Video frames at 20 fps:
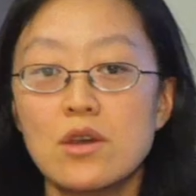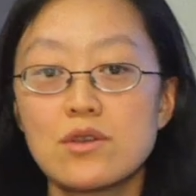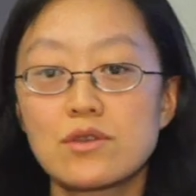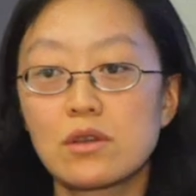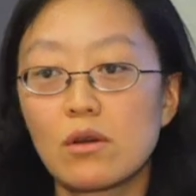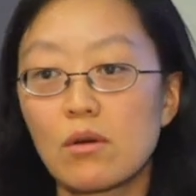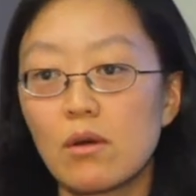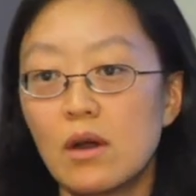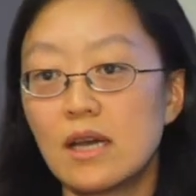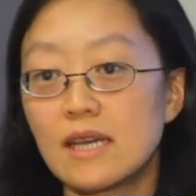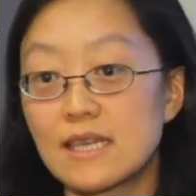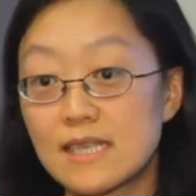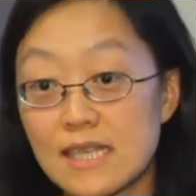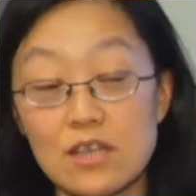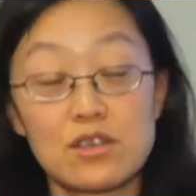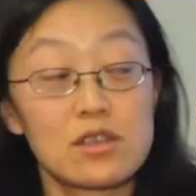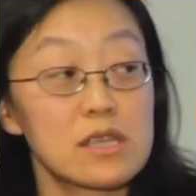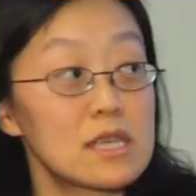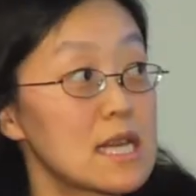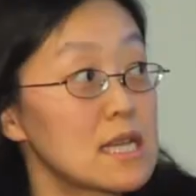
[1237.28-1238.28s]
So
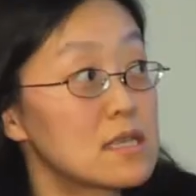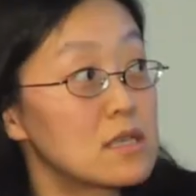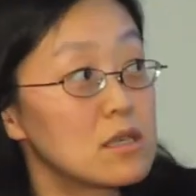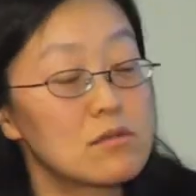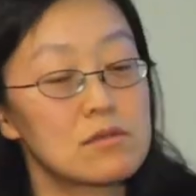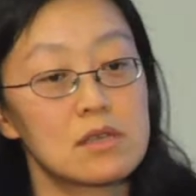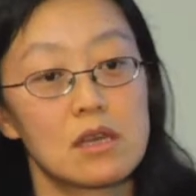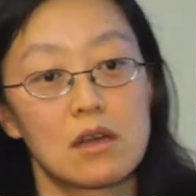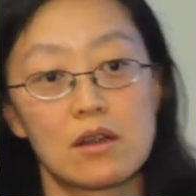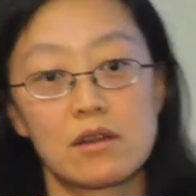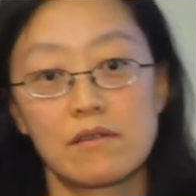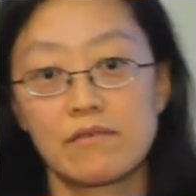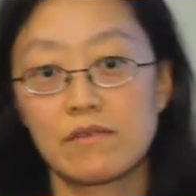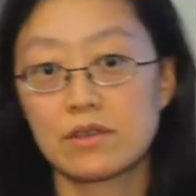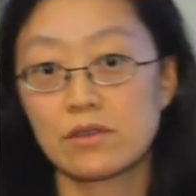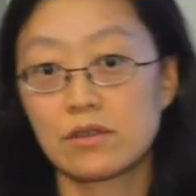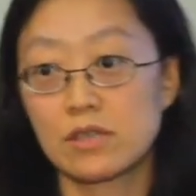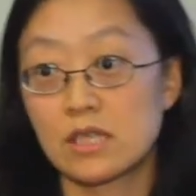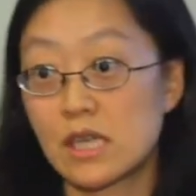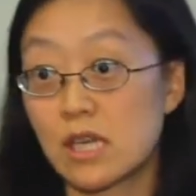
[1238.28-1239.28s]
essentially, that's using
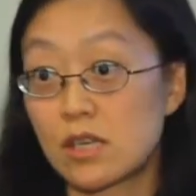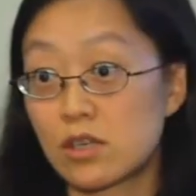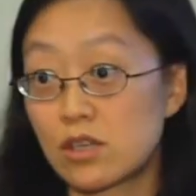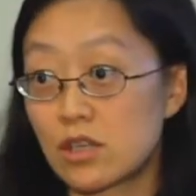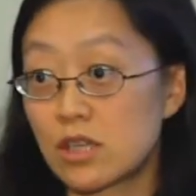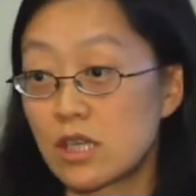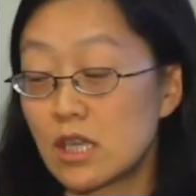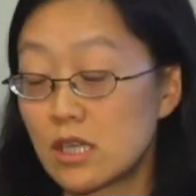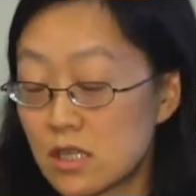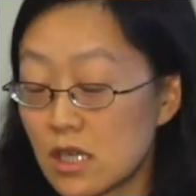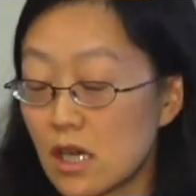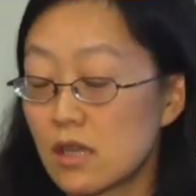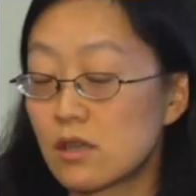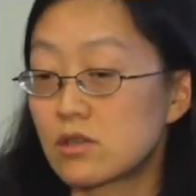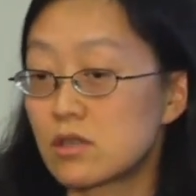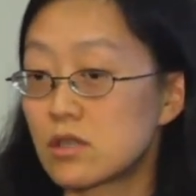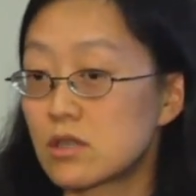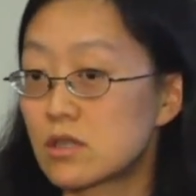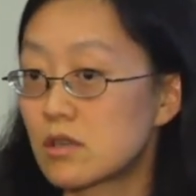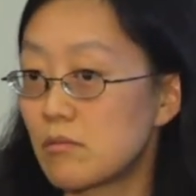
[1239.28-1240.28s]
artificial
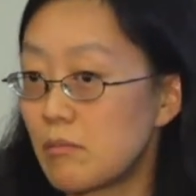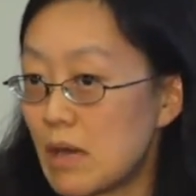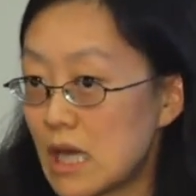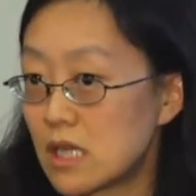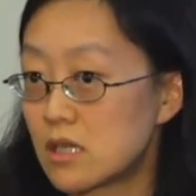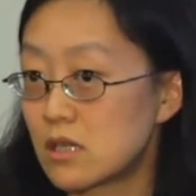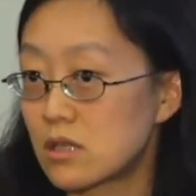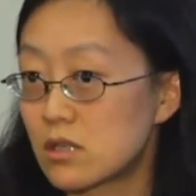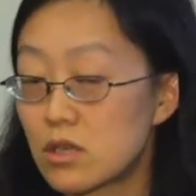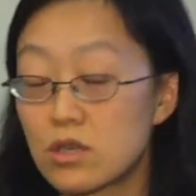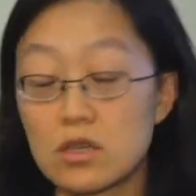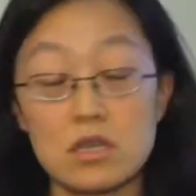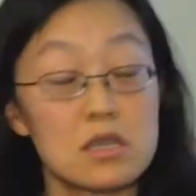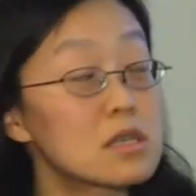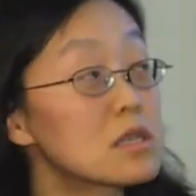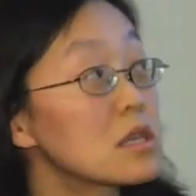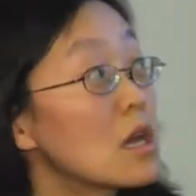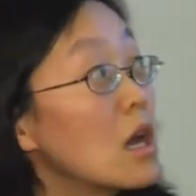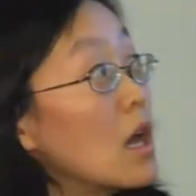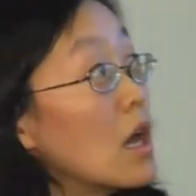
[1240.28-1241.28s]
intelligence to make
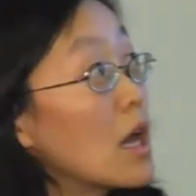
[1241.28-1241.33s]
decisions.